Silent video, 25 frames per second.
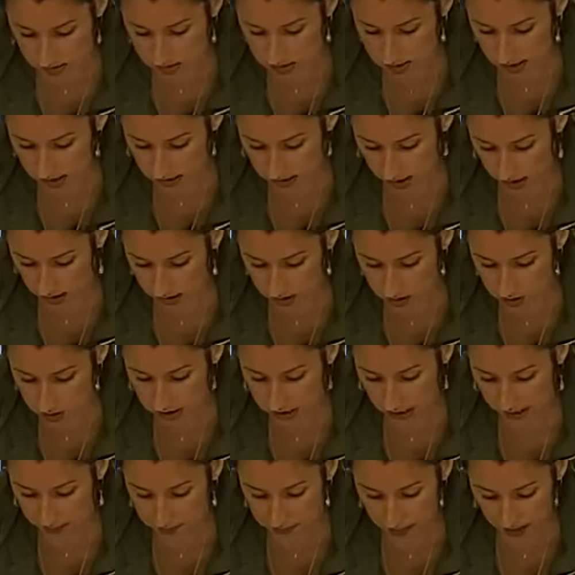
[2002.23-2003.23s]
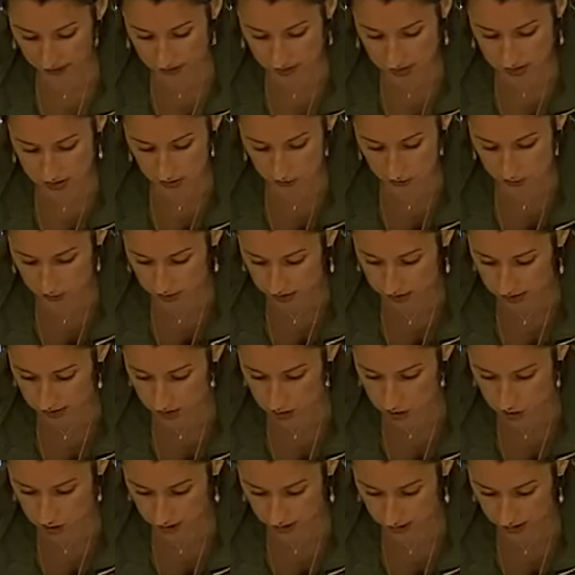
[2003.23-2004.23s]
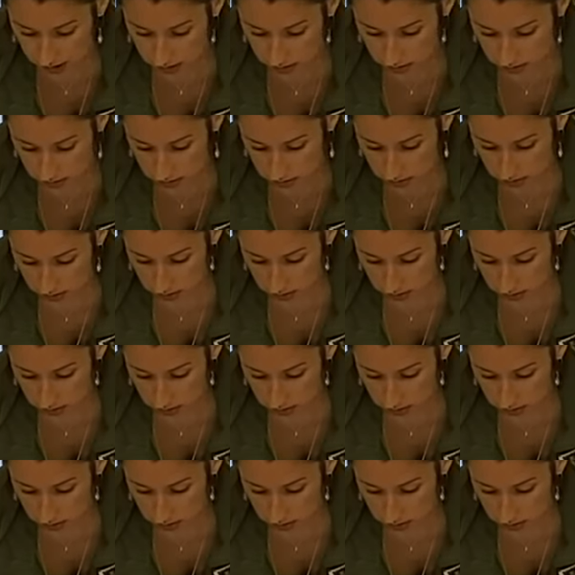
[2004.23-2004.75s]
in technology and methods of prediction